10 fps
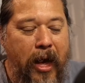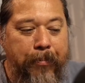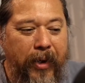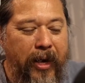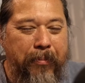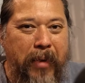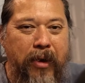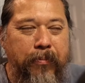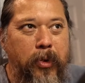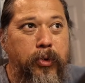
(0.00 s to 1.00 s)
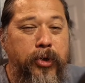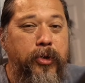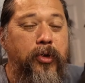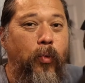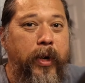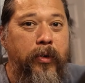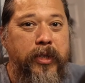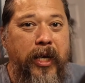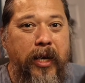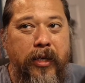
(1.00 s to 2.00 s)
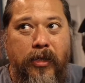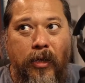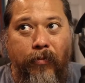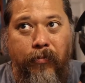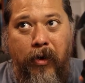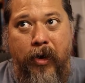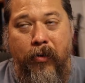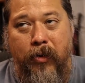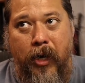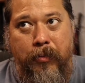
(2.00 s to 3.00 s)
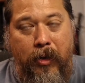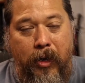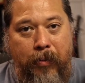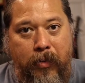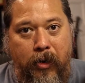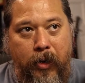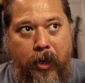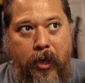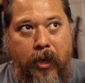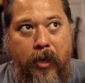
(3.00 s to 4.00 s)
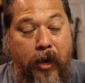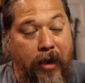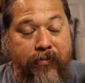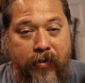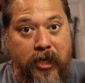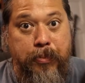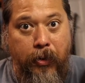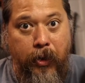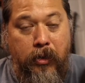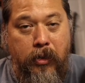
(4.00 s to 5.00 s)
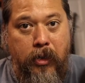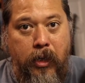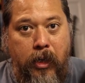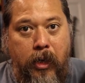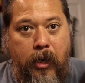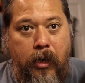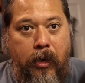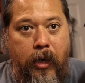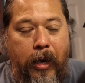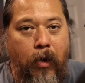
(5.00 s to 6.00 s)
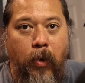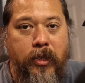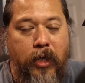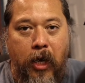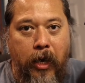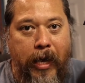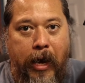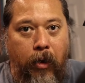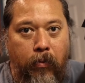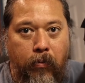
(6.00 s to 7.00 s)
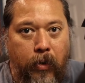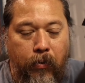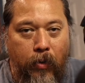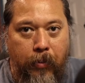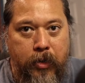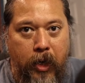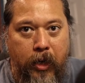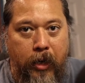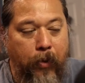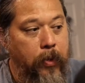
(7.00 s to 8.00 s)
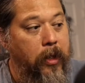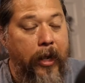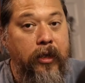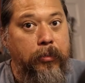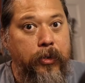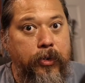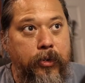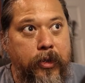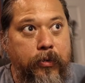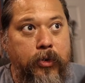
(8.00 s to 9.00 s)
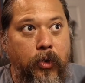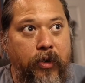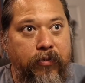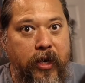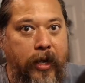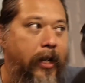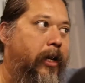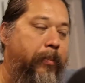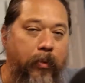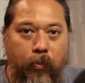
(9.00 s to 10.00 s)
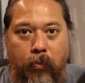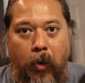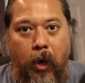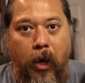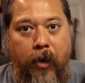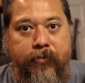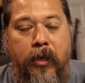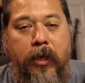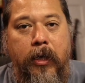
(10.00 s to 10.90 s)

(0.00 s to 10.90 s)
but my Bluetooth to Windows 10 is very unreliable, I'm hearing, and I've experienced. And I don't want it to conk out when I'm talking. I really like the Bluetooth because it's so convenient. I can get up and walk off